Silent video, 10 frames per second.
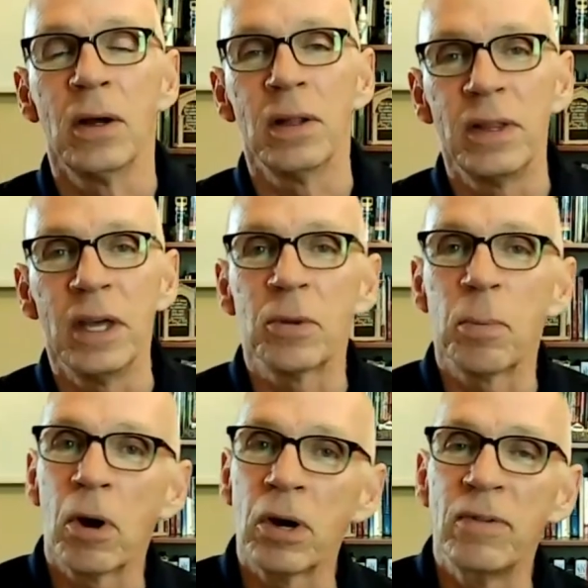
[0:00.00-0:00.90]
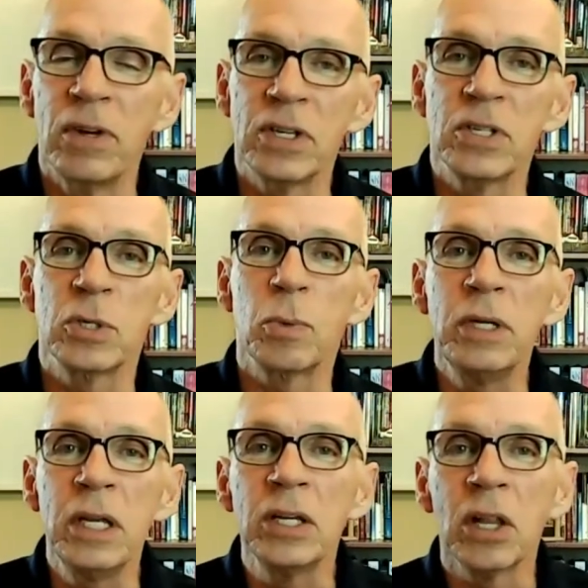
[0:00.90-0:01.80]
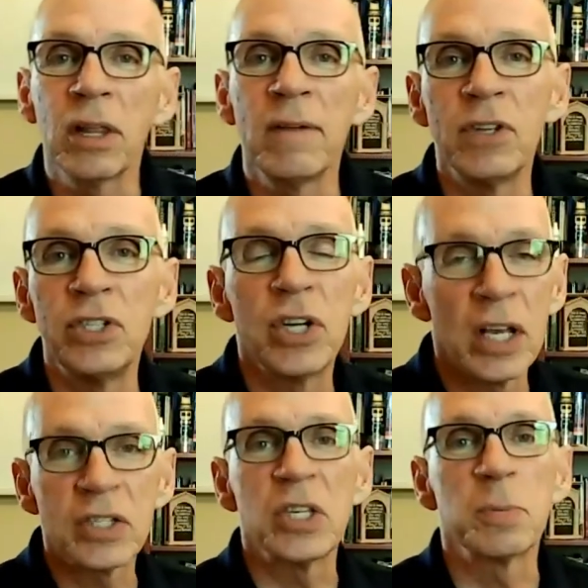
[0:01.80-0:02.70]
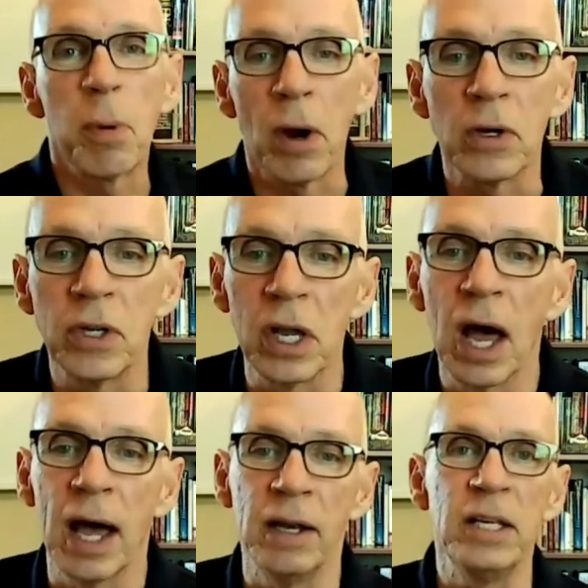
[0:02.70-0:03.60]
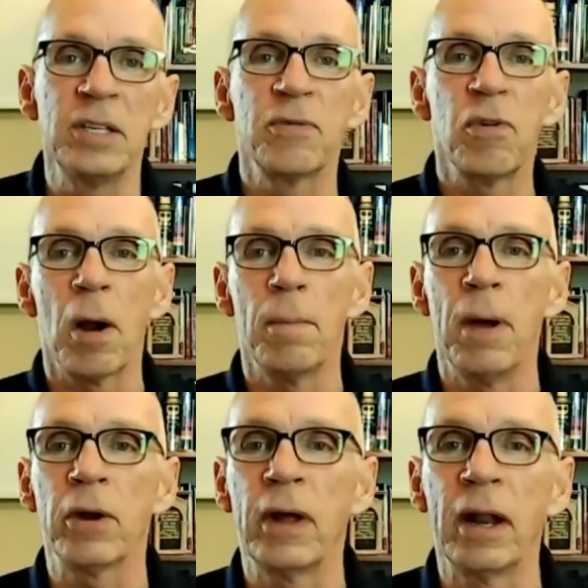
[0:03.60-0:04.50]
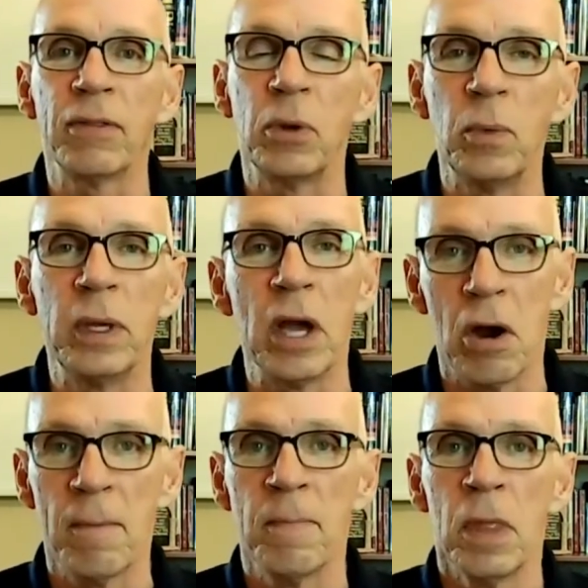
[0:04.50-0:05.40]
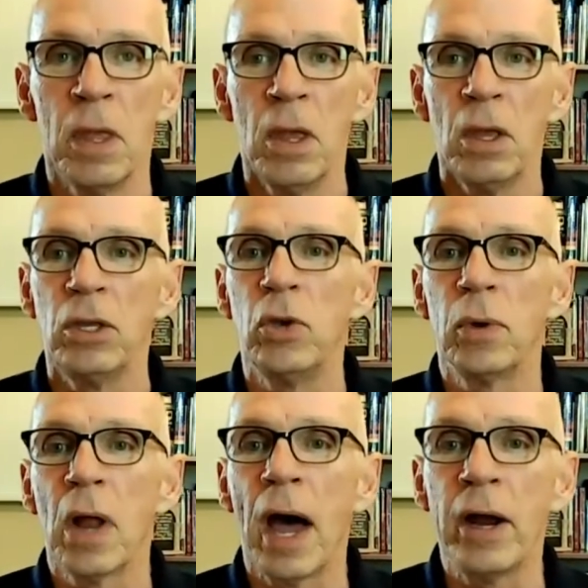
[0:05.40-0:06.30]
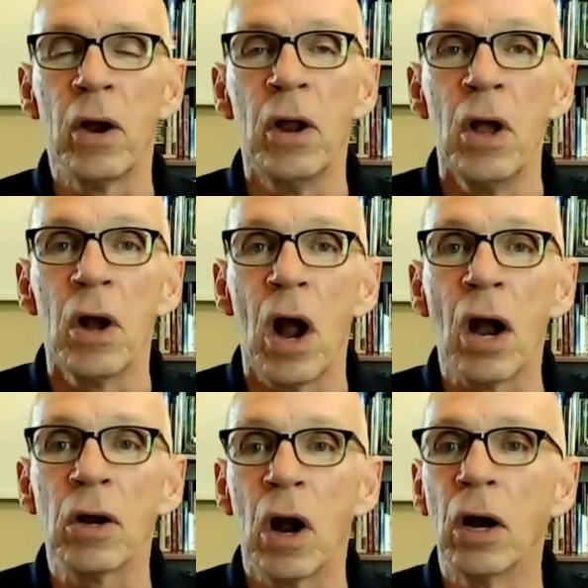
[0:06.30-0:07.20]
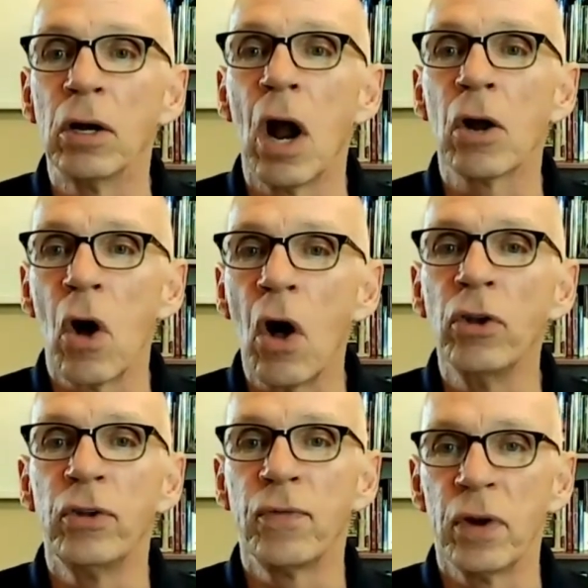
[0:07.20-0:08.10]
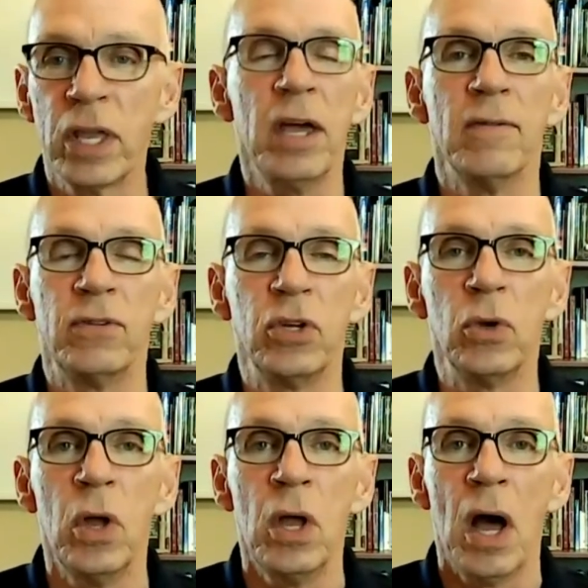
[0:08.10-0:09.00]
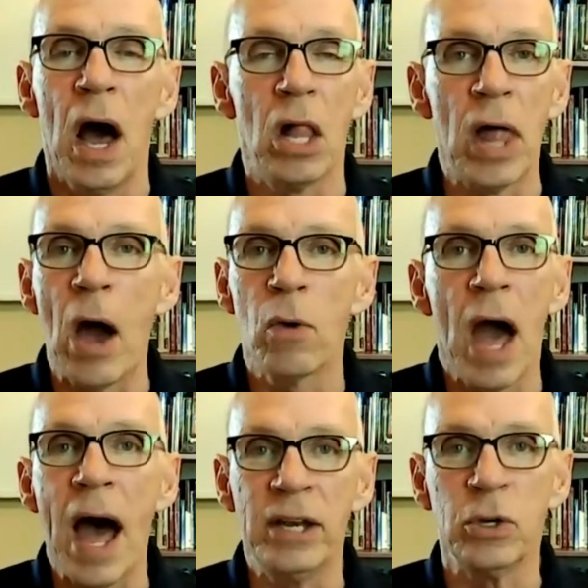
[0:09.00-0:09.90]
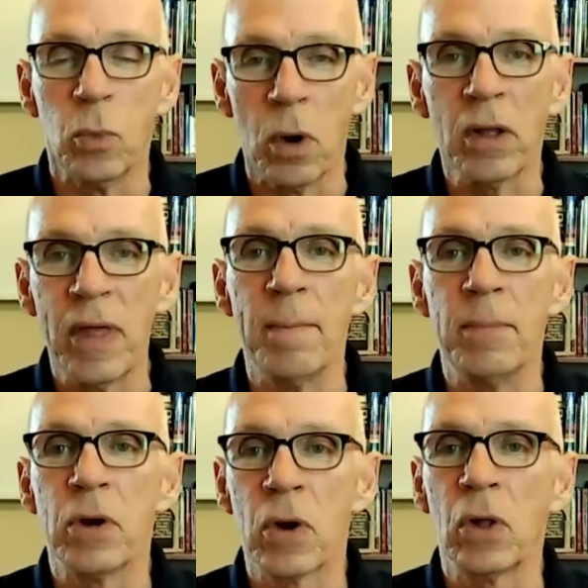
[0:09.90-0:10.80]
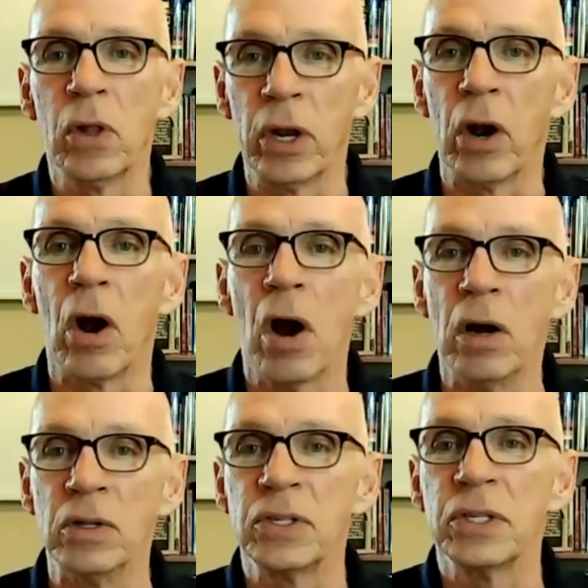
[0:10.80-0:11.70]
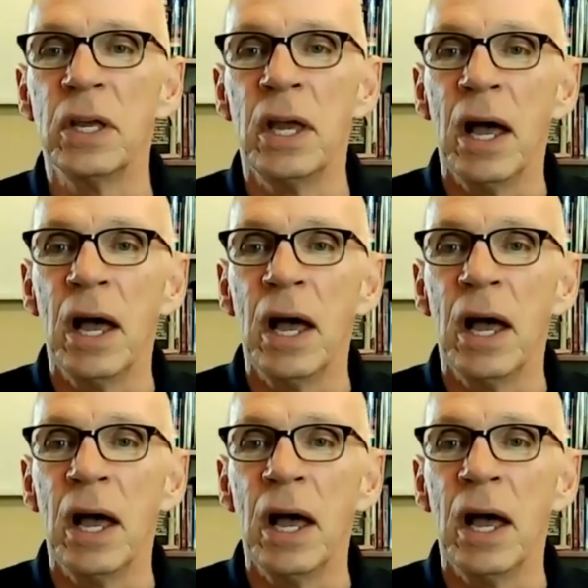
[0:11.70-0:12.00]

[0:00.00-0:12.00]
the other part of it is we need to leave the justice part to God. He's far better at it than we are. You and I are called to forgive, to allow God to work that miracle in our hearts.